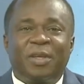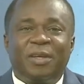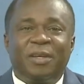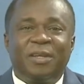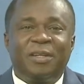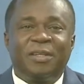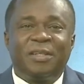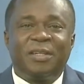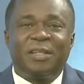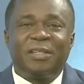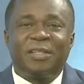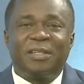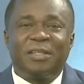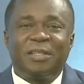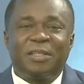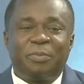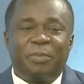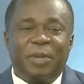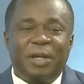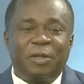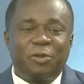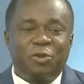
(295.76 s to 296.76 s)
It's
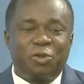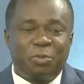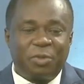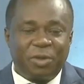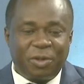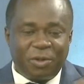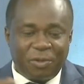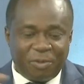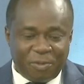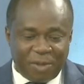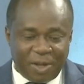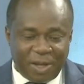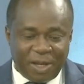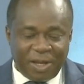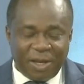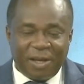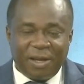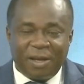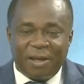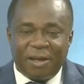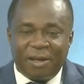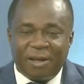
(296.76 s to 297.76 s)
meant to be.
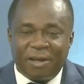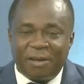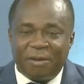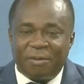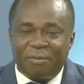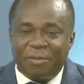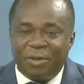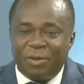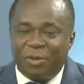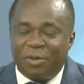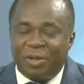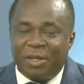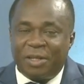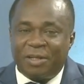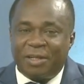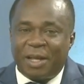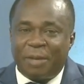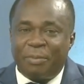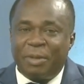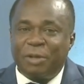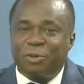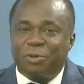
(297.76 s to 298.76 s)

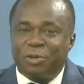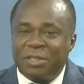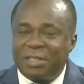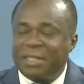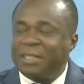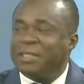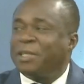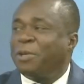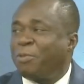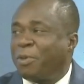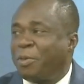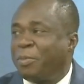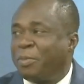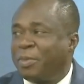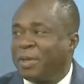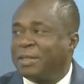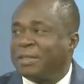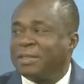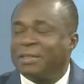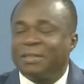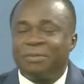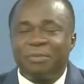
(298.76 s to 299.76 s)
They're meant to sit in one
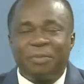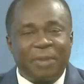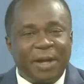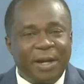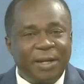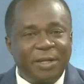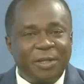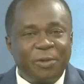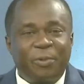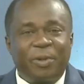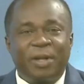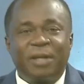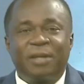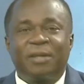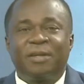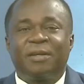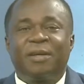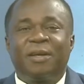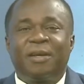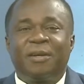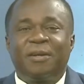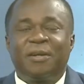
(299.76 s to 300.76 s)
place. By the way,
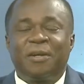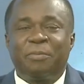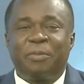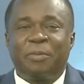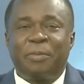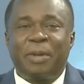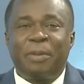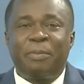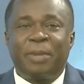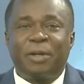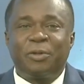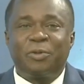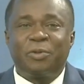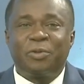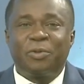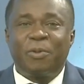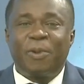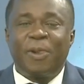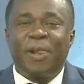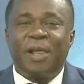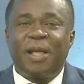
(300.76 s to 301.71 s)
remember too,